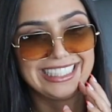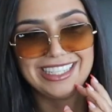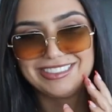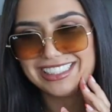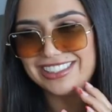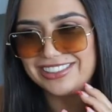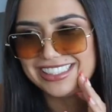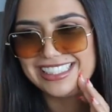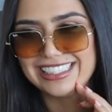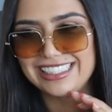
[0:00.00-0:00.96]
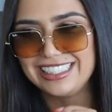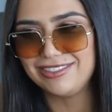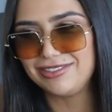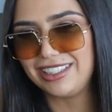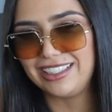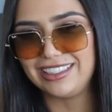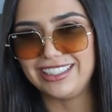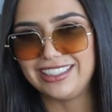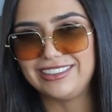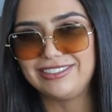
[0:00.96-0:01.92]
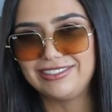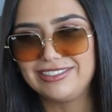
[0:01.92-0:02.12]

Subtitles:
life is not easy, but yeah.